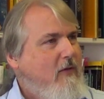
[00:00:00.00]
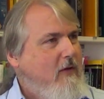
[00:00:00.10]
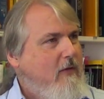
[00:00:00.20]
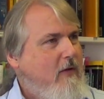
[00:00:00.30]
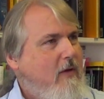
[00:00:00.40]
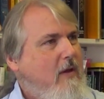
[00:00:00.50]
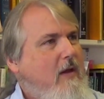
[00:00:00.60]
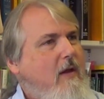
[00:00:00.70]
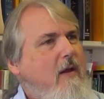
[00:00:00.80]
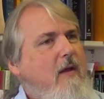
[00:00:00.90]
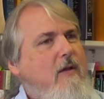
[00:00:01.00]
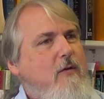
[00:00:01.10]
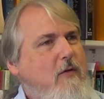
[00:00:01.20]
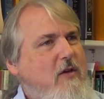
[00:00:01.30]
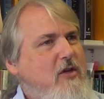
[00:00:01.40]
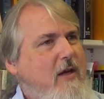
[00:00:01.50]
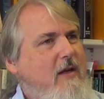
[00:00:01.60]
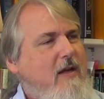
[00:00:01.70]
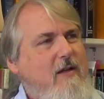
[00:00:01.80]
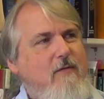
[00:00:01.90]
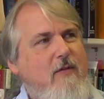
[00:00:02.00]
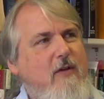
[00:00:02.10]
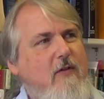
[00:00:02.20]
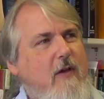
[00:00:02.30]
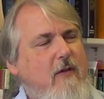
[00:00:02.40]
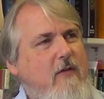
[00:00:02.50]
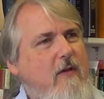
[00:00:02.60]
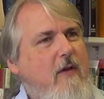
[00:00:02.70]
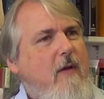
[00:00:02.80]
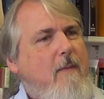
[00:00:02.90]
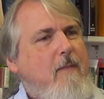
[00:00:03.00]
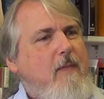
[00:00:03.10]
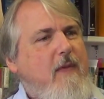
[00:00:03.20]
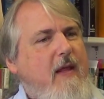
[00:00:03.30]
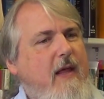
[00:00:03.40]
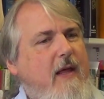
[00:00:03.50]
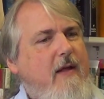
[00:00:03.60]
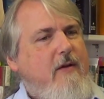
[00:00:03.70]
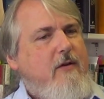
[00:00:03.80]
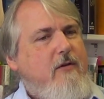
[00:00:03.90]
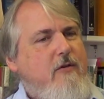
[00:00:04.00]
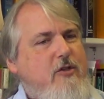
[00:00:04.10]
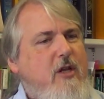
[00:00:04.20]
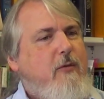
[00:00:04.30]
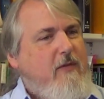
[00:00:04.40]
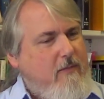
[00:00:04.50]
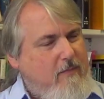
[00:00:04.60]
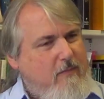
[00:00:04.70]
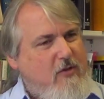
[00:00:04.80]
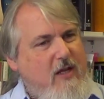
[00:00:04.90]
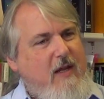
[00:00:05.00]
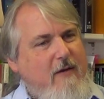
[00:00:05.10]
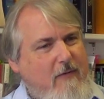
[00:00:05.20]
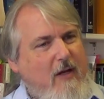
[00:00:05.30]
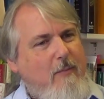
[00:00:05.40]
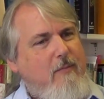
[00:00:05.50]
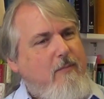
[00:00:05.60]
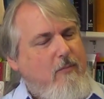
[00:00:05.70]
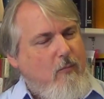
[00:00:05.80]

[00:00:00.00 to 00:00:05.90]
priestess. She was initiated in 1956. And she and Philip